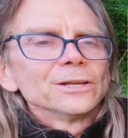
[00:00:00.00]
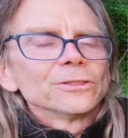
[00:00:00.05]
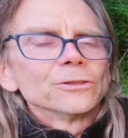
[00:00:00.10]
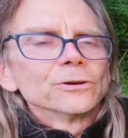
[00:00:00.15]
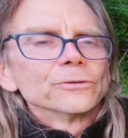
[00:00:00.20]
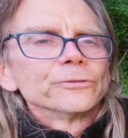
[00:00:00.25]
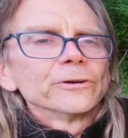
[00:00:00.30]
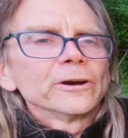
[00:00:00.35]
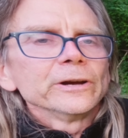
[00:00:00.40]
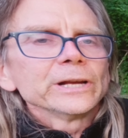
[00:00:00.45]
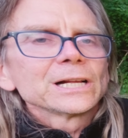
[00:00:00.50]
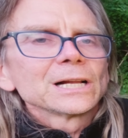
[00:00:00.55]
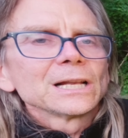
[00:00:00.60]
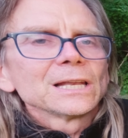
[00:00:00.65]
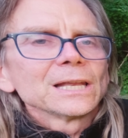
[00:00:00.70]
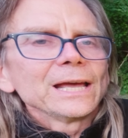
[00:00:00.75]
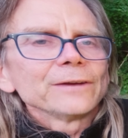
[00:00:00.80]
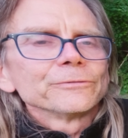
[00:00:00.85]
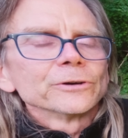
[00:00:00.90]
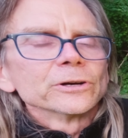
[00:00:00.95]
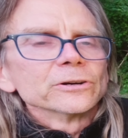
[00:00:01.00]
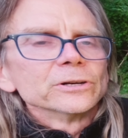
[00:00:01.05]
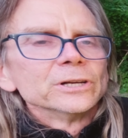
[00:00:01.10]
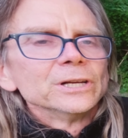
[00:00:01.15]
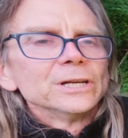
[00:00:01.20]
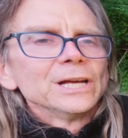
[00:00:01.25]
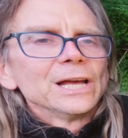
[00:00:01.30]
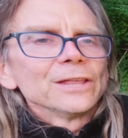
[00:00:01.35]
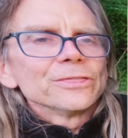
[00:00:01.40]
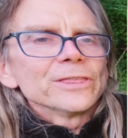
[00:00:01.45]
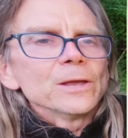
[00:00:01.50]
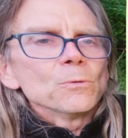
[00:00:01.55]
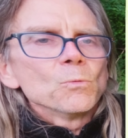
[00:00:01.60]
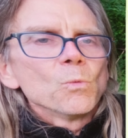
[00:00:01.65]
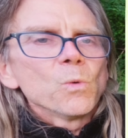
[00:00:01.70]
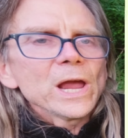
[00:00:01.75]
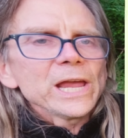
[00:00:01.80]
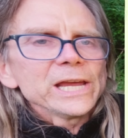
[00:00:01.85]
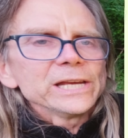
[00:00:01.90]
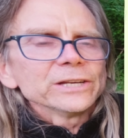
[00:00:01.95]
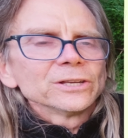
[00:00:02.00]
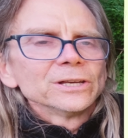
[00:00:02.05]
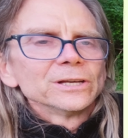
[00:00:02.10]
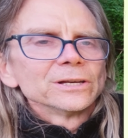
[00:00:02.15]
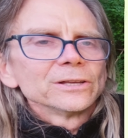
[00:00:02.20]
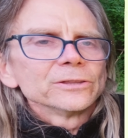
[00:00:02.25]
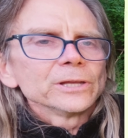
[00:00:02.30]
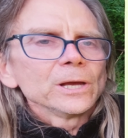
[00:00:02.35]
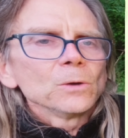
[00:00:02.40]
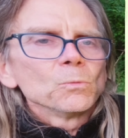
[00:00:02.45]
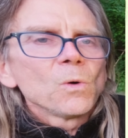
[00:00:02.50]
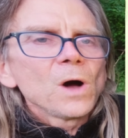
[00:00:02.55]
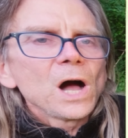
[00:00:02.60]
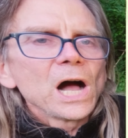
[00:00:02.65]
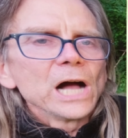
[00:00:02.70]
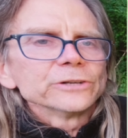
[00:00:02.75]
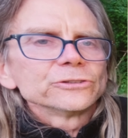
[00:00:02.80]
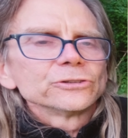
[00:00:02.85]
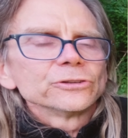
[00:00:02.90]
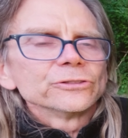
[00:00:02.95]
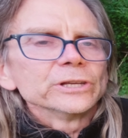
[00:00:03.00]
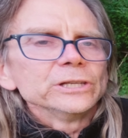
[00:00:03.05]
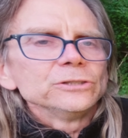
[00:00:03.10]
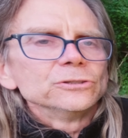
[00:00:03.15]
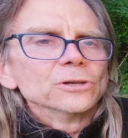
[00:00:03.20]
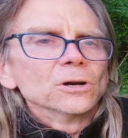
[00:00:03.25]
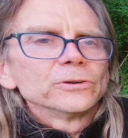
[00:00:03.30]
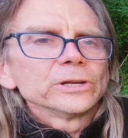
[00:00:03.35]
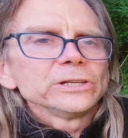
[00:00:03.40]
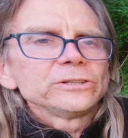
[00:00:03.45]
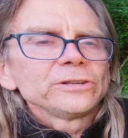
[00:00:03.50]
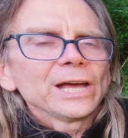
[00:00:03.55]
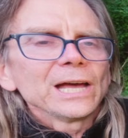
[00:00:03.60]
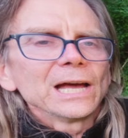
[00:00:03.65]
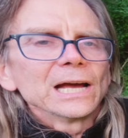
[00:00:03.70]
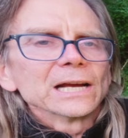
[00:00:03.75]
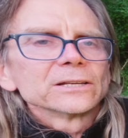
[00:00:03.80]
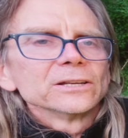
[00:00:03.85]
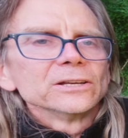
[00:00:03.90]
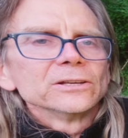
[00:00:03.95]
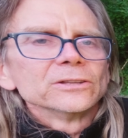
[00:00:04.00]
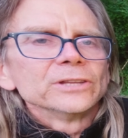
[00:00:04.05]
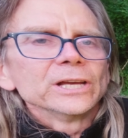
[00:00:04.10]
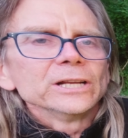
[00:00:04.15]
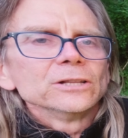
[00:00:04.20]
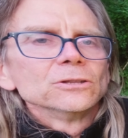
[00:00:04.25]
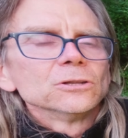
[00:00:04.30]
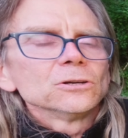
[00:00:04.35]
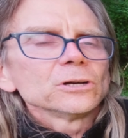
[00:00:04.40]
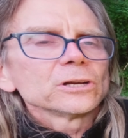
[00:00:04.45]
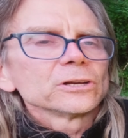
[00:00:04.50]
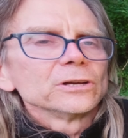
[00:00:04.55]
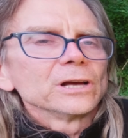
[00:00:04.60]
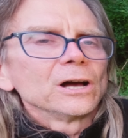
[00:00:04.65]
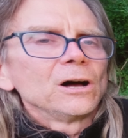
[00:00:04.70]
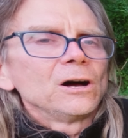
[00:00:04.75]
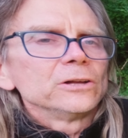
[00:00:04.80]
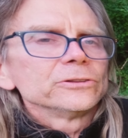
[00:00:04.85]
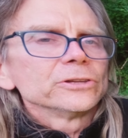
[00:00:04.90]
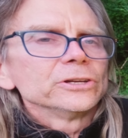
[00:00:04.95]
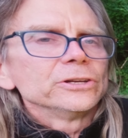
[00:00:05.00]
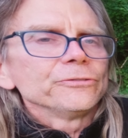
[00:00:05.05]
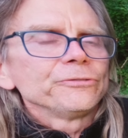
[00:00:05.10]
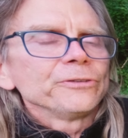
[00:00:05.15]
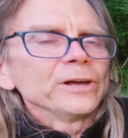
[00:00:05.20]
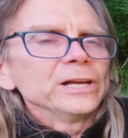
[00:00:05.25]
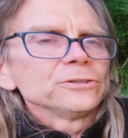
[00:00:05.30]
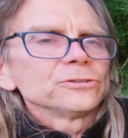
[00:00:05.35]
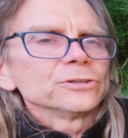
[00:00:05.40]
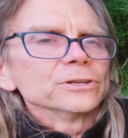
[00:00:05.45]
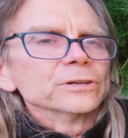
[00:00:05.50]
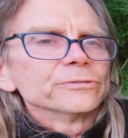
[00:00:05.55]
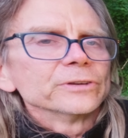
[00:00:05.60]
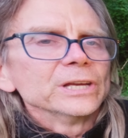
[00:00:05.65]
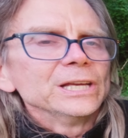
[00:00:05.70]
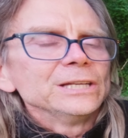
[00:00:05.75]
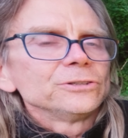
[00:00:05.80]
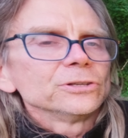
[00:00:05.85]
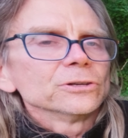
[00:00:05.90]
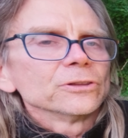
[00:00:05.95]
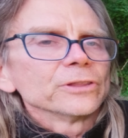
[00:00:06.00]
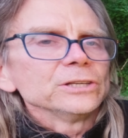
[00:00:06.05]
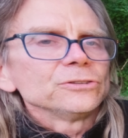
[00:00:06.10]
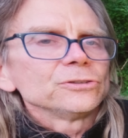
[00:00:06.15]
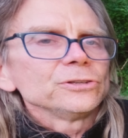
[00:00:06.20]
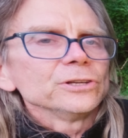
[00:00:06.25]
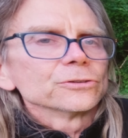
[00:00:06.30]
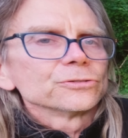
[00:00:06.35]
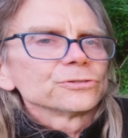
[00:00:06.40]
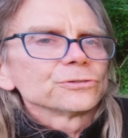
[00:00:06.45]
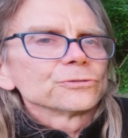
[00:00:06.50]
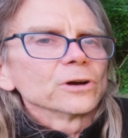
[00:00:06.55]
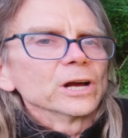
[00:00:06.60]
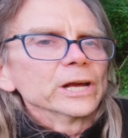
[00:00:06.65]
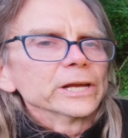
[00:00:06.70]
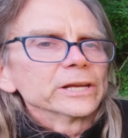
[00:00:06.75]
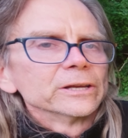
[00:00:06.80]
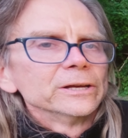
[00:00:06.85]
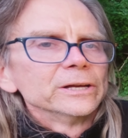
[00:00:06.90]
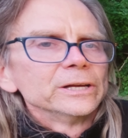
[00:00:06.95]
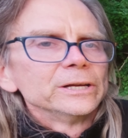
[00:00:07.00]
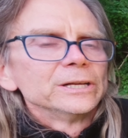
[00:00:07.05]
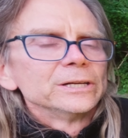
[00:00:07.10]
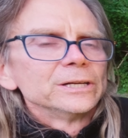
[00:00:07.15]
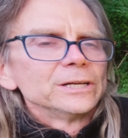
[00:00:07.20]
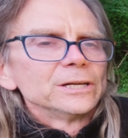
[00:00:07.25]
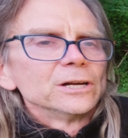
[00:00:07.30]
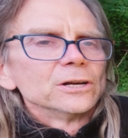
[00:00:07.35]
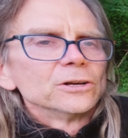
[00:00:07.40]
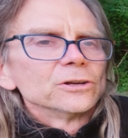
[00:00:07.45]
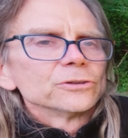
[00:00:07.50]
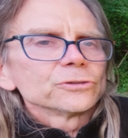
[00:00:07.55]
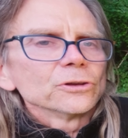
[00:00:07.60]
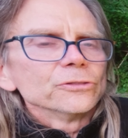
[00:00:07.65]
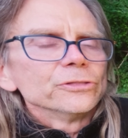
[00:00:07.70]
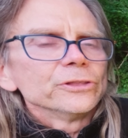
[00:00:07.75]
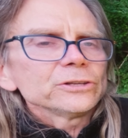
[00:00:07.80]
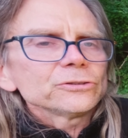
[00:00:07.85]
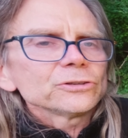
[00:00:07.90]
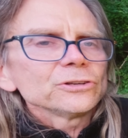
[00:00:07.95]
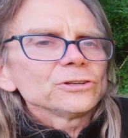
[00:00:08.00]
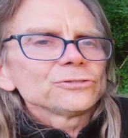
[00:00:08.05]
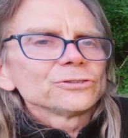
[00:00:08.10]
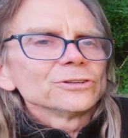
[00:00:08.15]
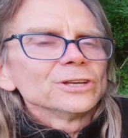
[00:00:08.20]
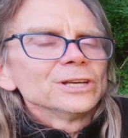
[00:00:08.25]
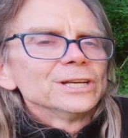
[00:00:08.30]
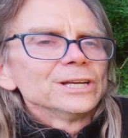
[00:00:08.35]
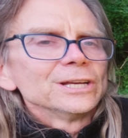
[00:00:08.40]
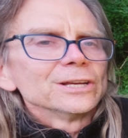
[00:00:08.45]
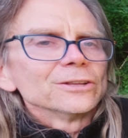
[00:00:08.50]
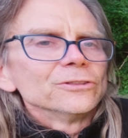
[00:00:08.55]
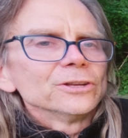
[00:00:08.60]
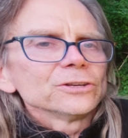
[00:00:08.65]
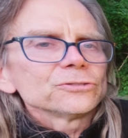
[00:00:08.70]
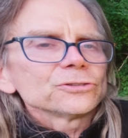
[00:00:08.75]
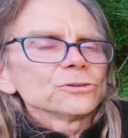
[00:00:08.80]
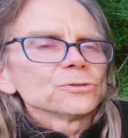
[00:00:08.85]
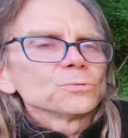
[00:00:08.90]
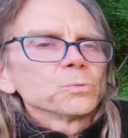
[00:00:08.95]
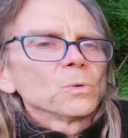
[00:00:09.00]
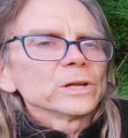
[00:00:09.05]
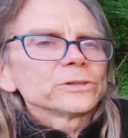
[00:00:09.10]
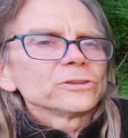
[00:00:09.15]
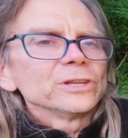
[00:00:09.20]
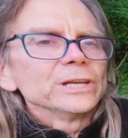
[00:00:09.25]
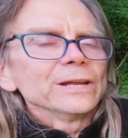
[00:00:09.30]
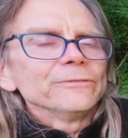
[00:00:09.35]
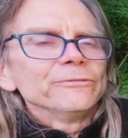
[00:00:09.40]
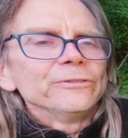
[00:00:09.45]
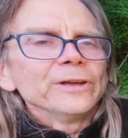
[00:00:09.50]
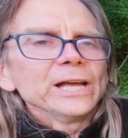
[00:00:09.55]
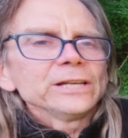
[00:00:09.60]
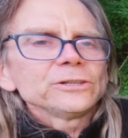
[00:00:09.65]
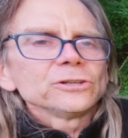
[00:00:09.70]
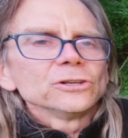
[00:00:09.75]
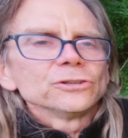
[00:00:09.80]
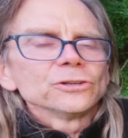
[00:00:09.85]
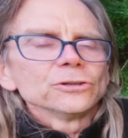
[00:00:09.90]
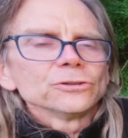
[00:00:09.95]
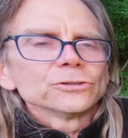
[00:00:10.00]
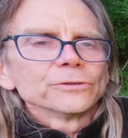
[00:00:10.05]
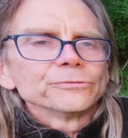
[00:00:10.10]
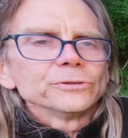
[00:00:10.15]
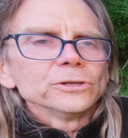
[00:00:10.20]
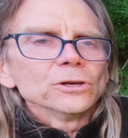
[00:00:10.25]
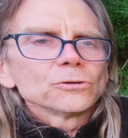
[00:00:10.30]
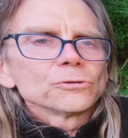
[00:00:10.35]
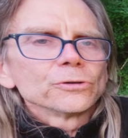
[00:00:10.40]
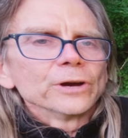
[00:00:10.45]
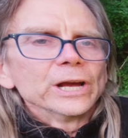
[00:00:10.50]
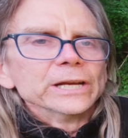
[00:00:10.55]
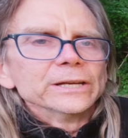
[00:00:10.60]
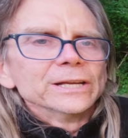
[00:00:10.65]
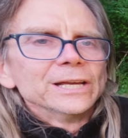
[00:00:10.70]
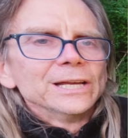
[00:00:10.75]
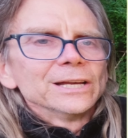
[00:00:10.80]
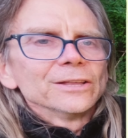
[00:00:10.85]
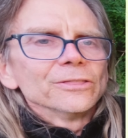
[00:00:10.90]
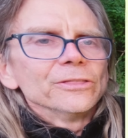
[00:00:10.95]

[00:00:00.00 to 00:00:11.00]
They're very clever. They wait. They watch. They don't attack. They look on the defensive until they see a strike. So this is what the advantage is of Ukraine.